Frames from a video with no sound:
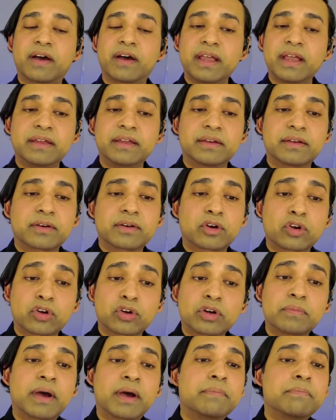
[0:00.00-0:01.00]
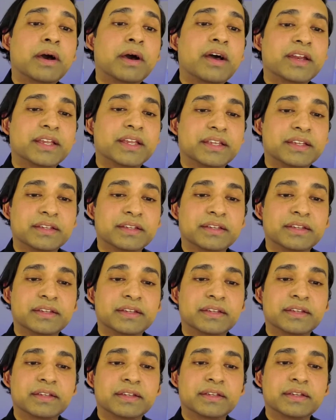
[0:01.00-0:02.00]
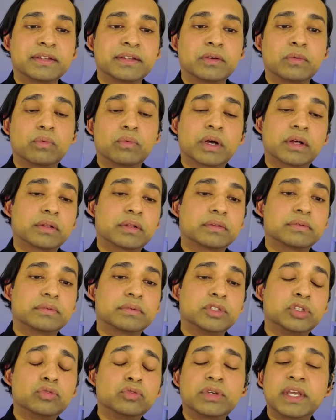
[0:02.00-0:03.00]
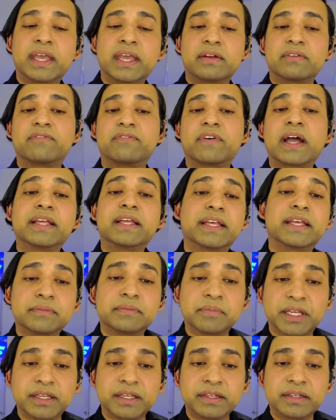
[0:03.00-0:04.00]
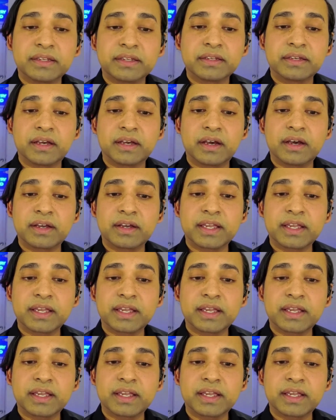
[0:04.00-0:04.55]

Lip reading: If I hurt my body, well, you can't violate me.